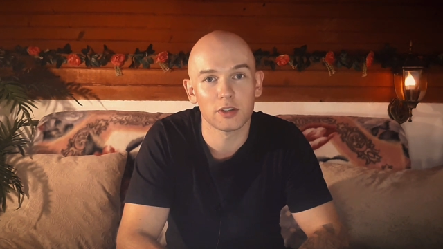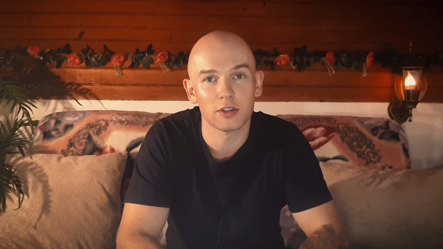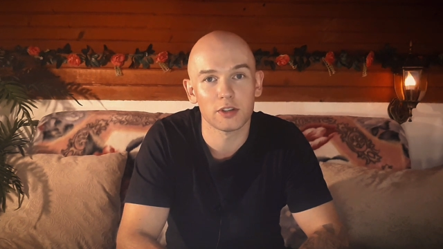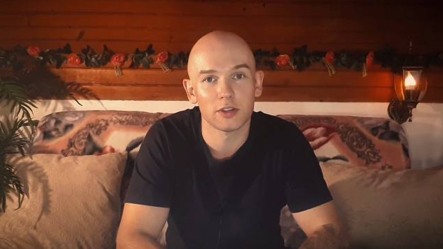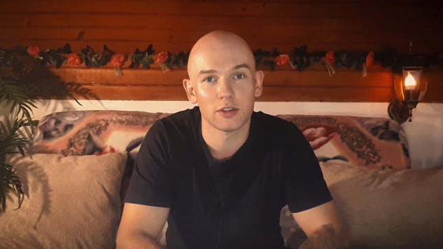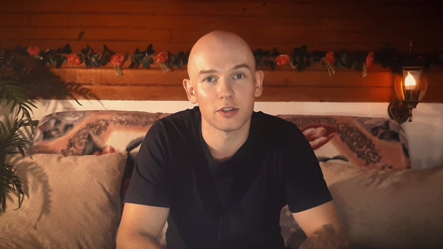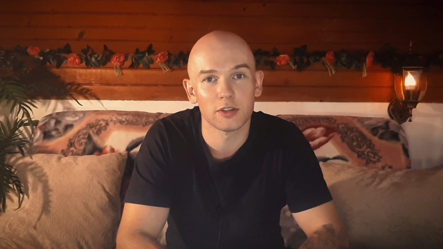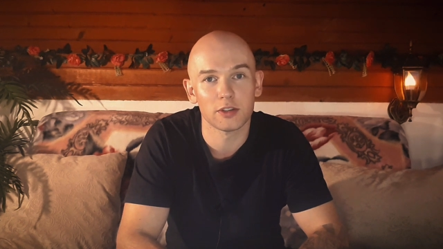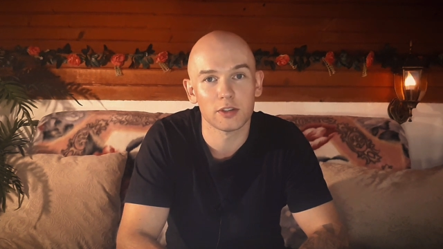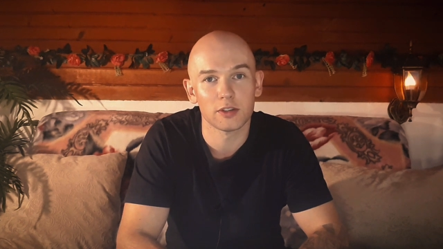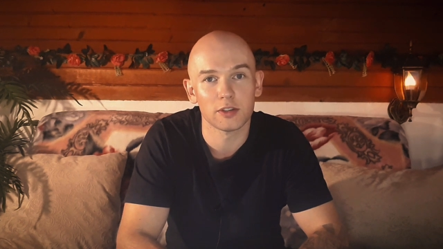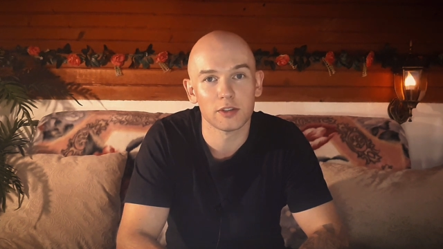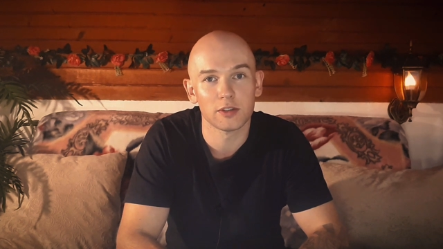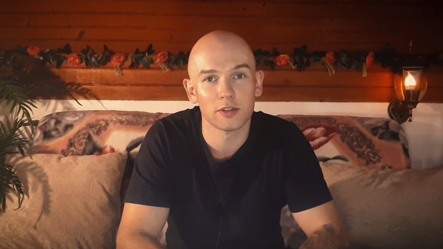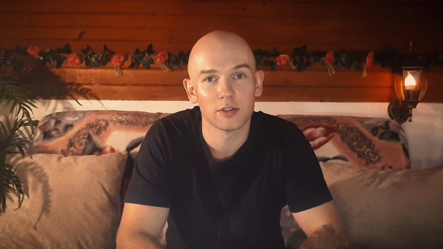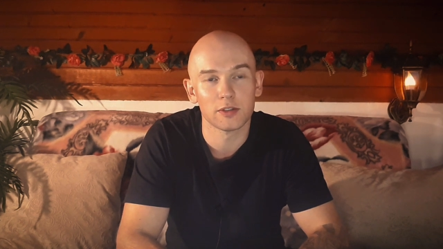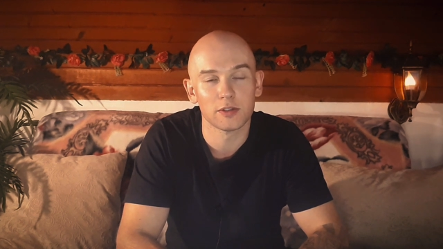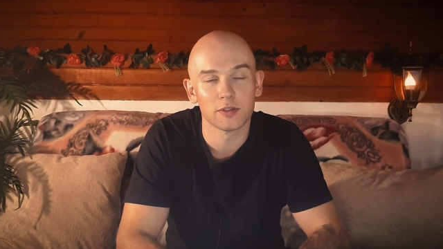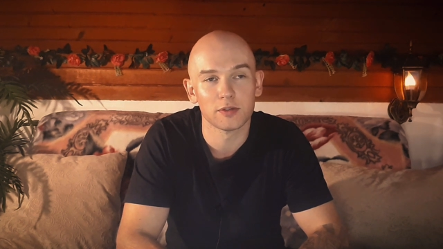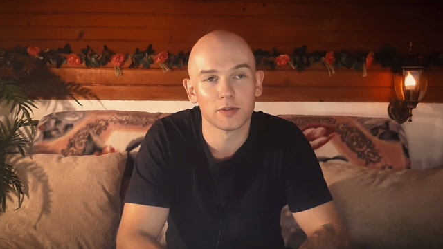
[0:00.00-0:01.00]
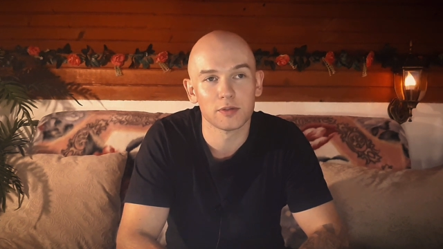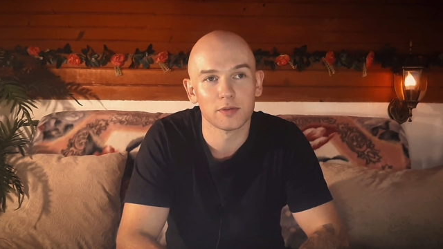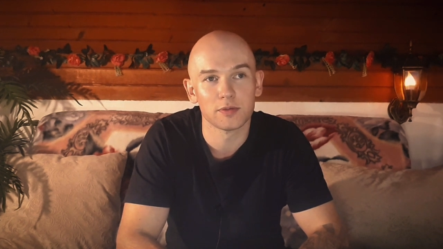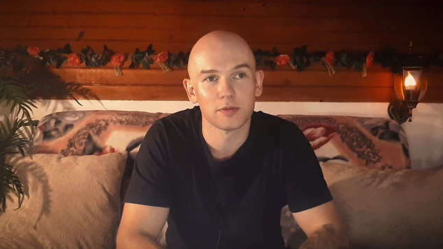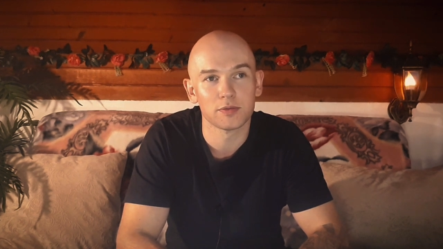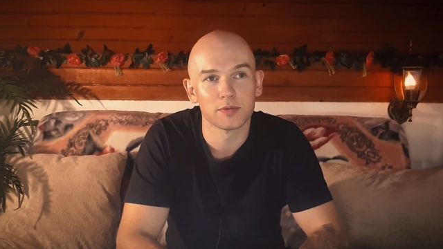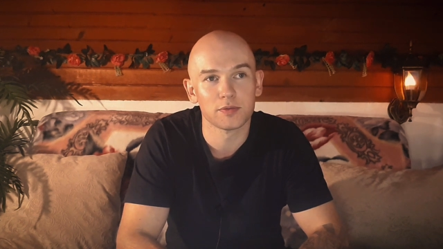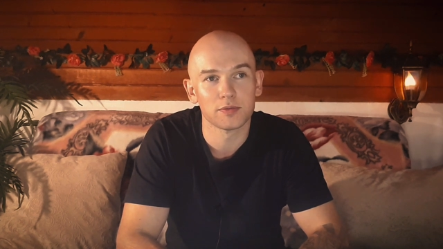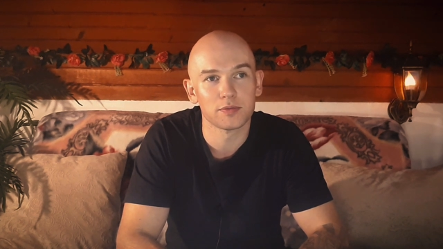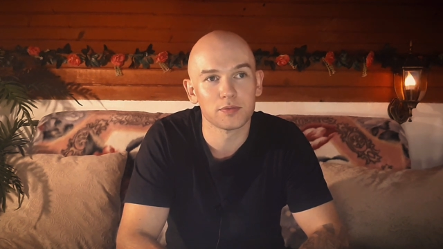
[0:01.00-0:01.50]

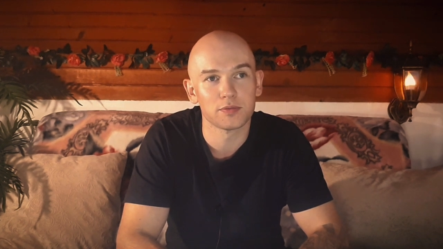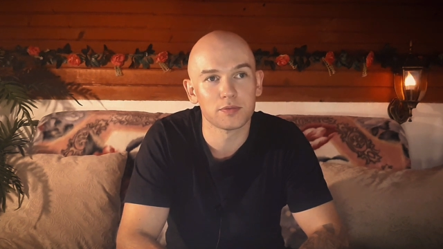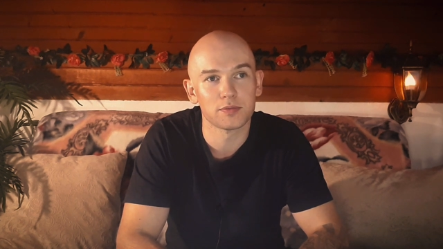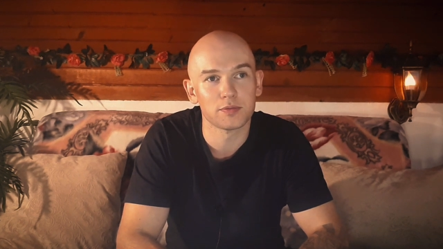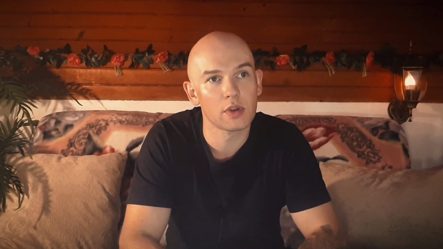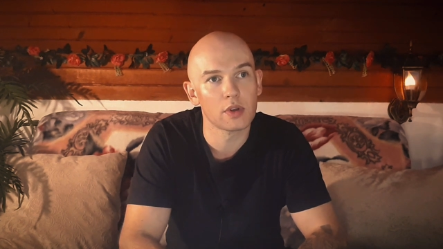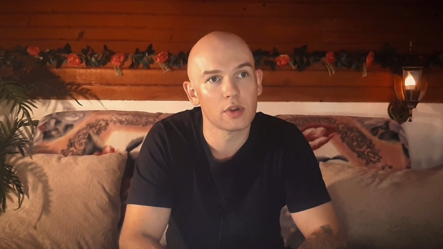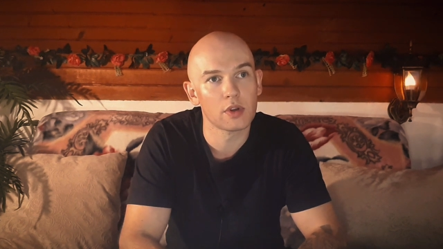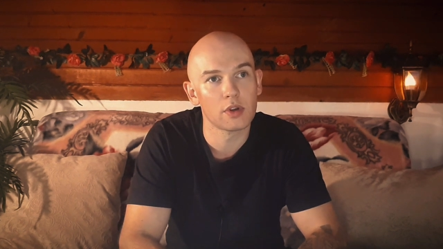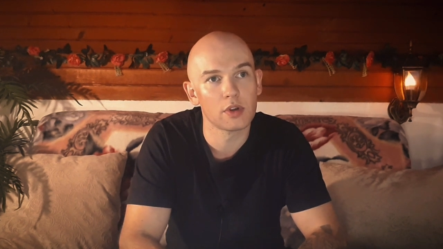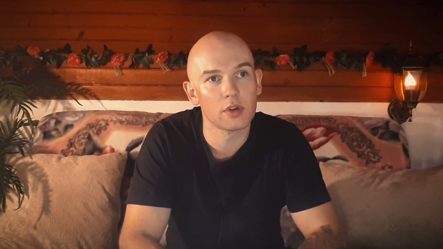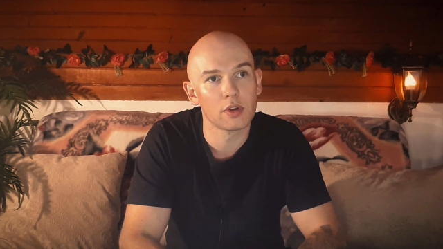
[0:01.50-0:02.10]
Nothing is said.